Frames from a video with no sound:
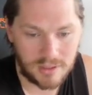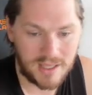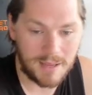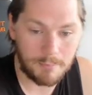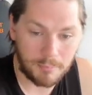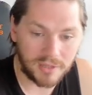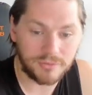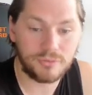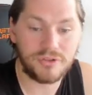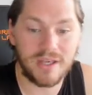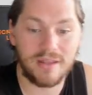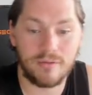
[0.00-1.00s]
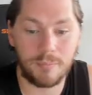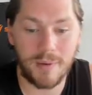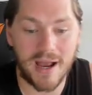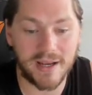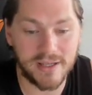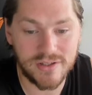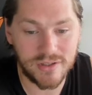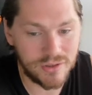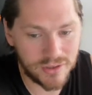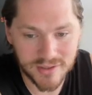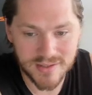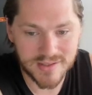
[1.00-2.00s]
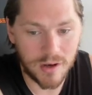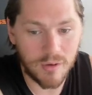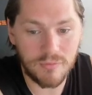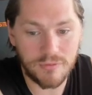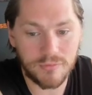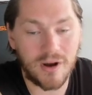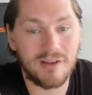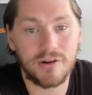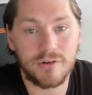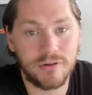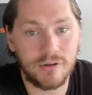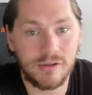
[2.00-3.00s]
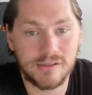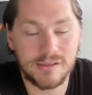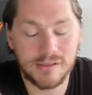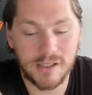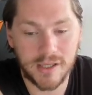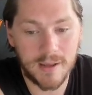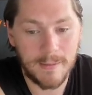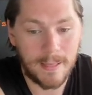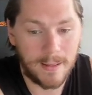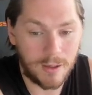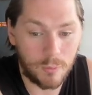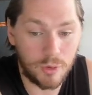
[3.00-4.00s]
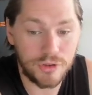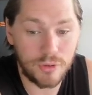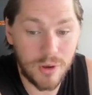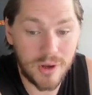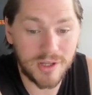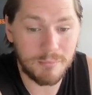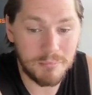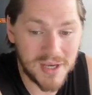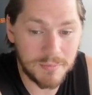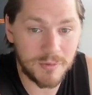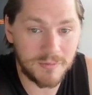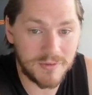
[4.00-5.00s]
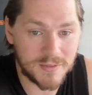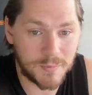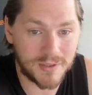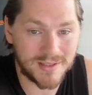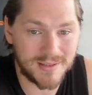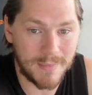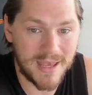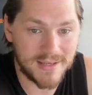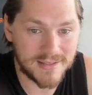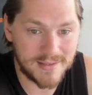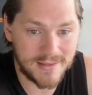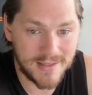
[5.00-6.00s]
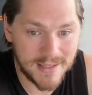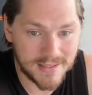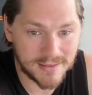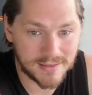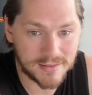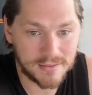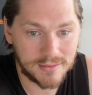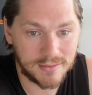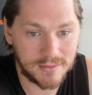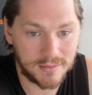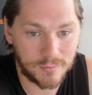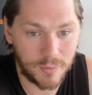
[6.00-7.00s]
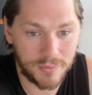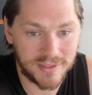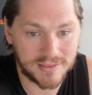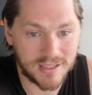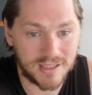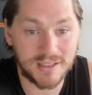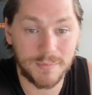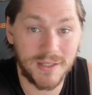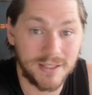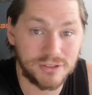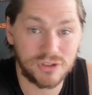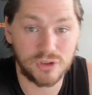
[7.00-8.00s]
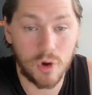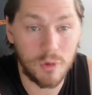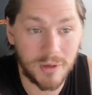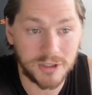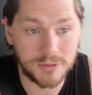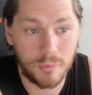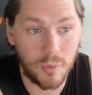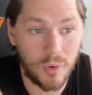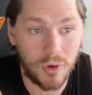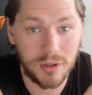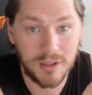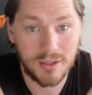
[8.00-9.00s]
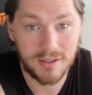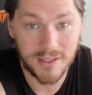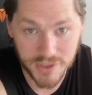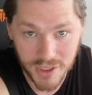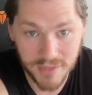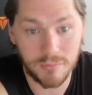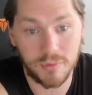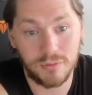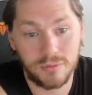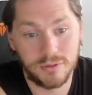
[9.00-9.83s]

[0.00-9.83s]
And bundle together a package that you can sell for $500, okay? I want you earning a minimum of this because it makes this, what we discussed up here, so much more achievable,